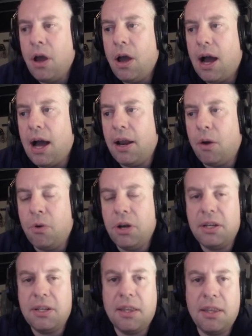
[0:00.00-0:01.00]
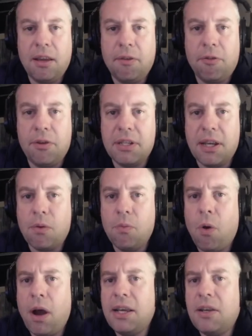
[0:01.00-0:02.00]
And I want you to think for a second,
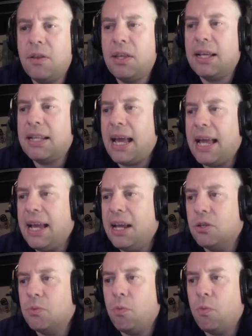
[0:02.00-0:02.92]
why do you think that is?